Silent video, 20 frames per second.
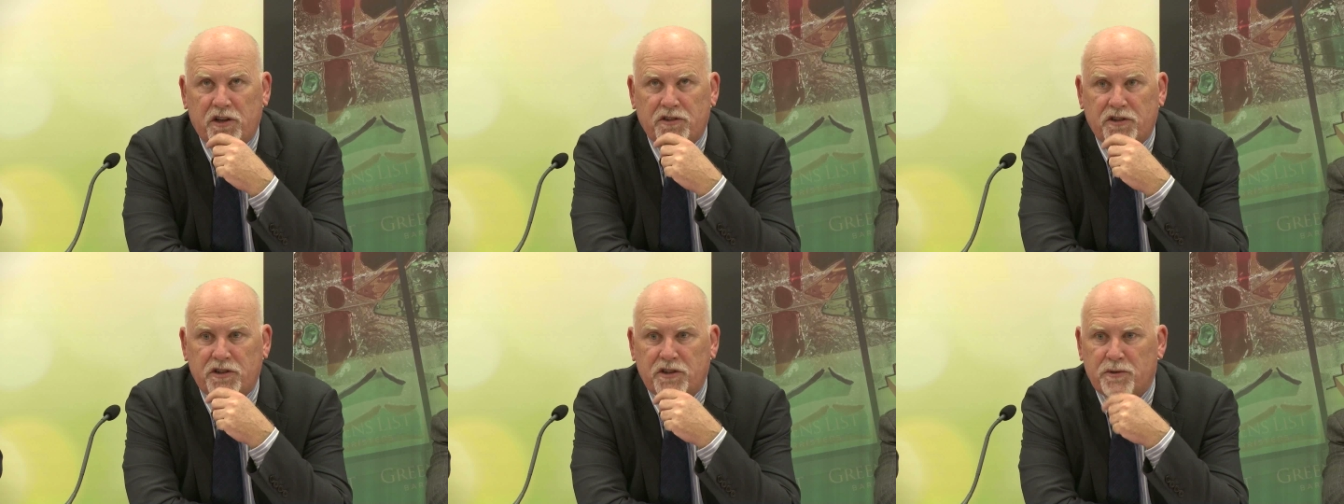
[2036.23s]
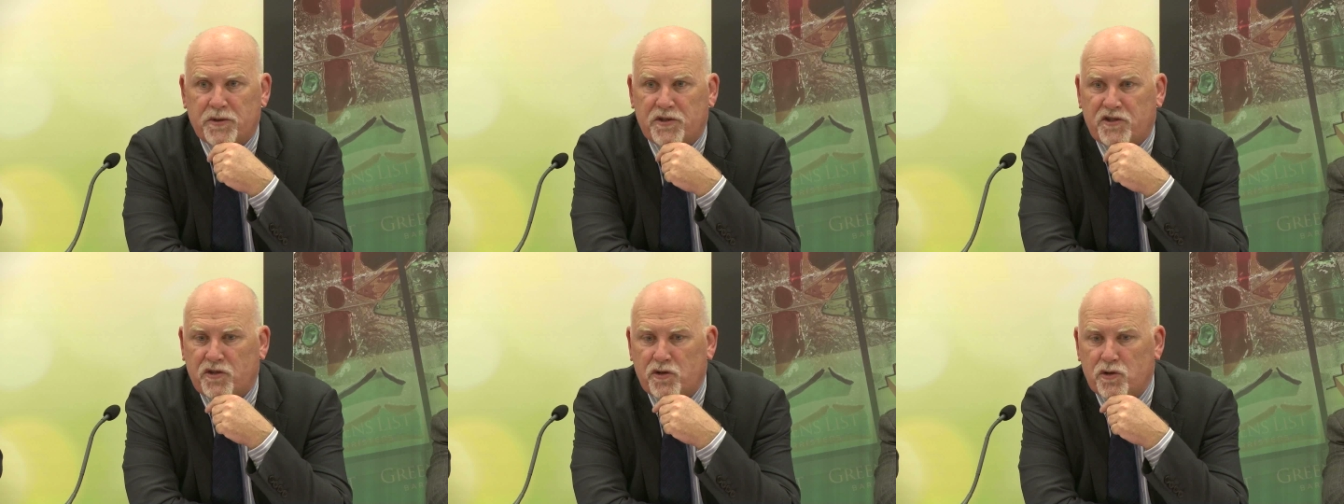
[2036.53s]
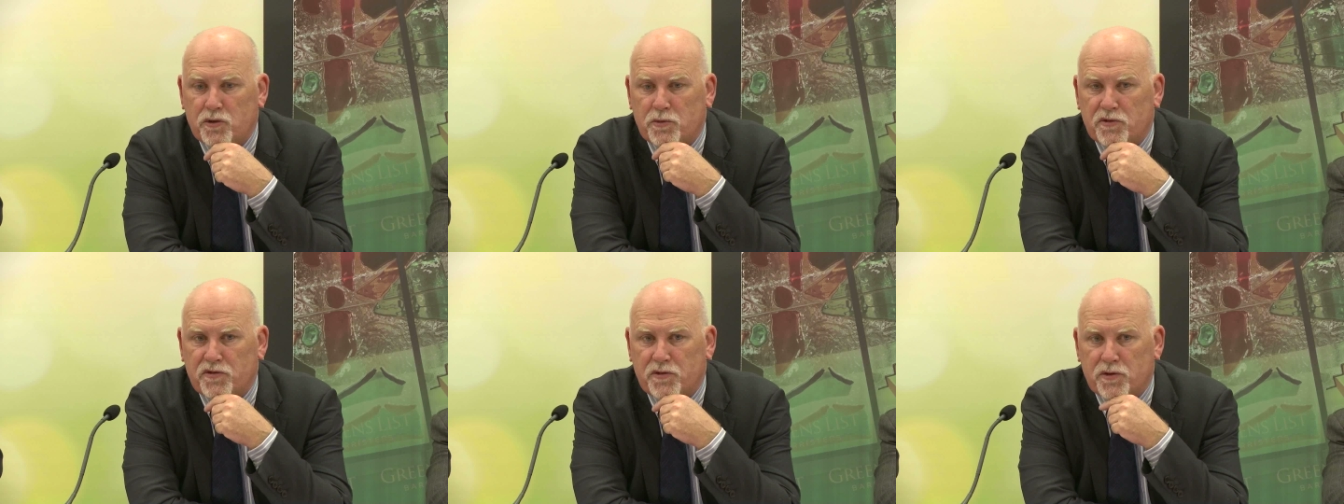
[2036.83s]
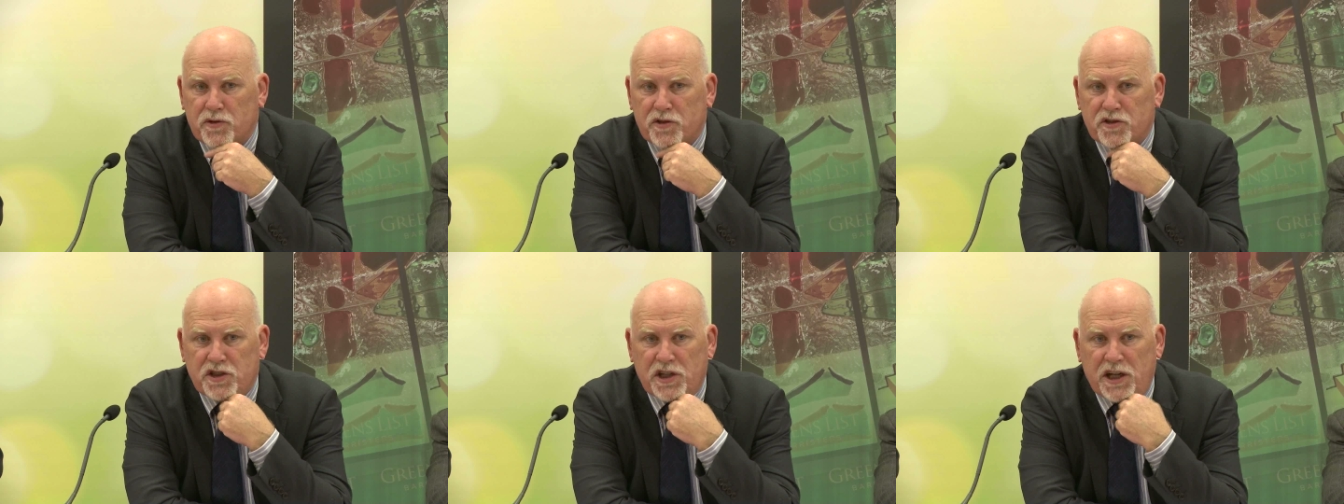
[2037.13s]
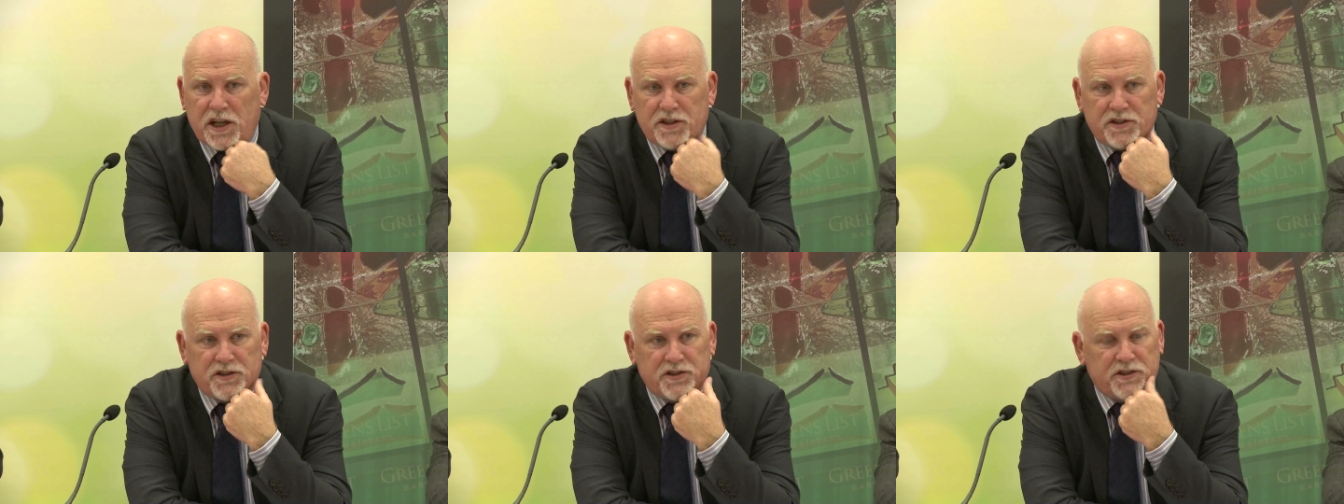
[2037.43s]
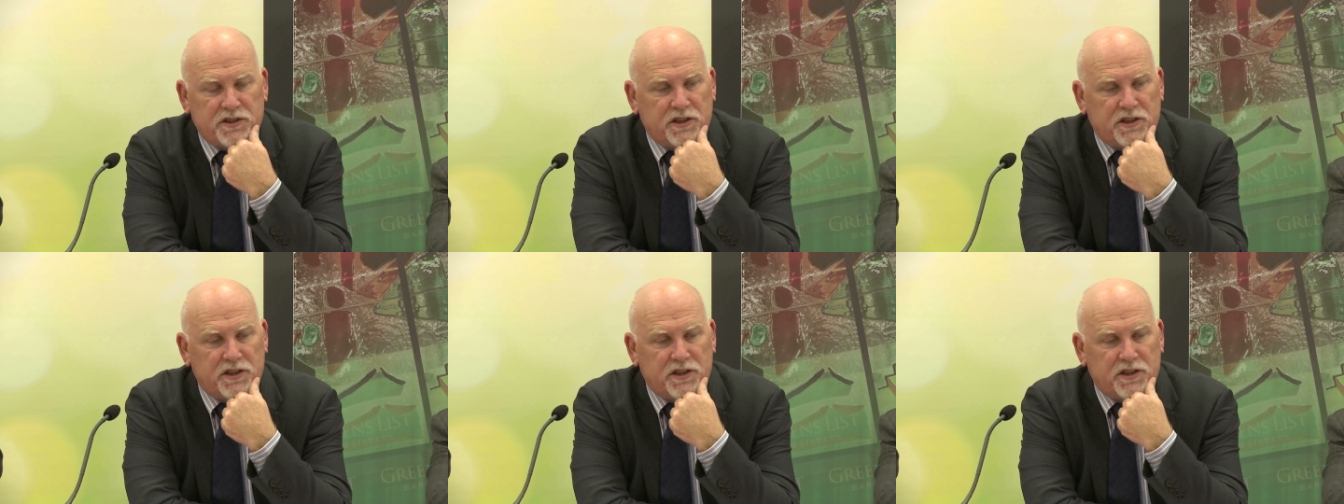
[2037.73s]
I think there were two before the changes,